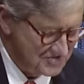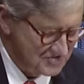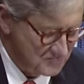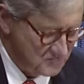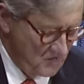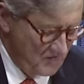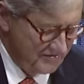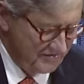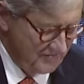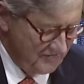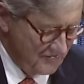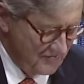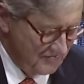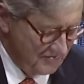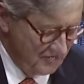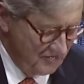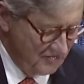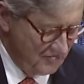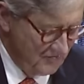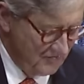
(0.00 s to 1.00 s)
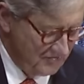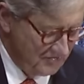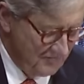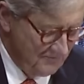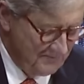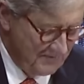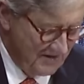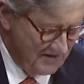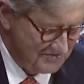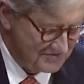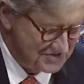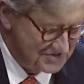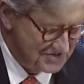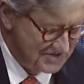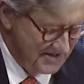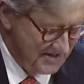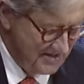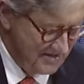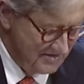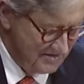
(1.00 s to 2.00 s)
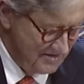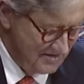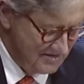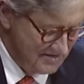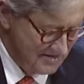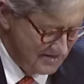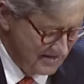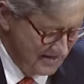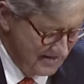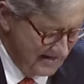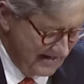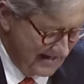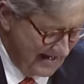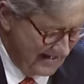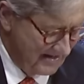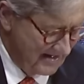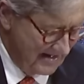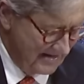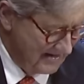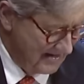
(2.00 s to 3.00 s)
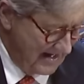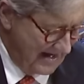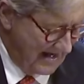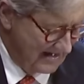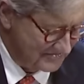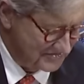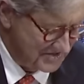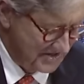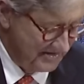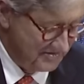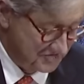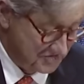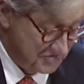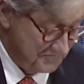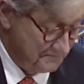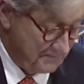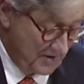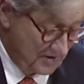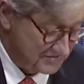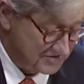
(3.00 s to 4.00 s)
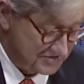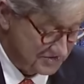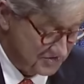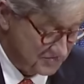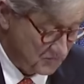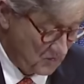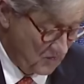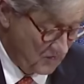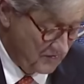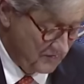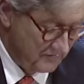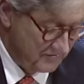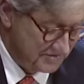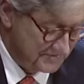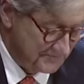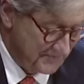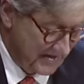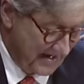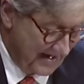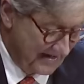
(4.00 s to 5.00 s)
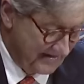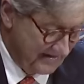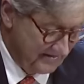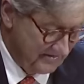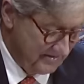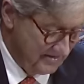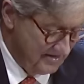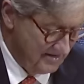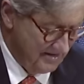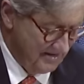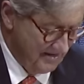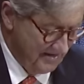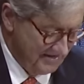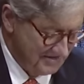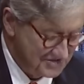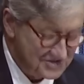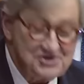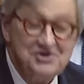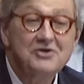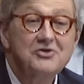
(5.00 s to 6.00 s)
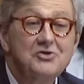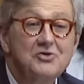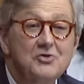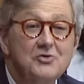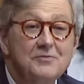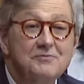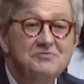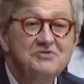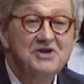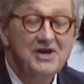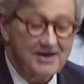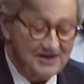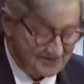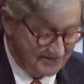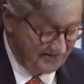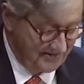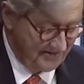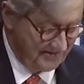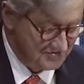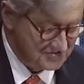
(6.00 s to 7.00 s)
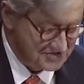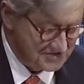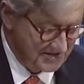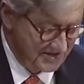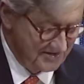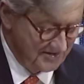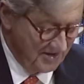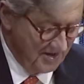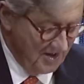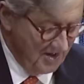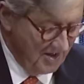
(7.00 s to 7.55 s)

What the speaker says: is what you and your boss said, and it's your boss's words, but I didn't see you objecting. He said,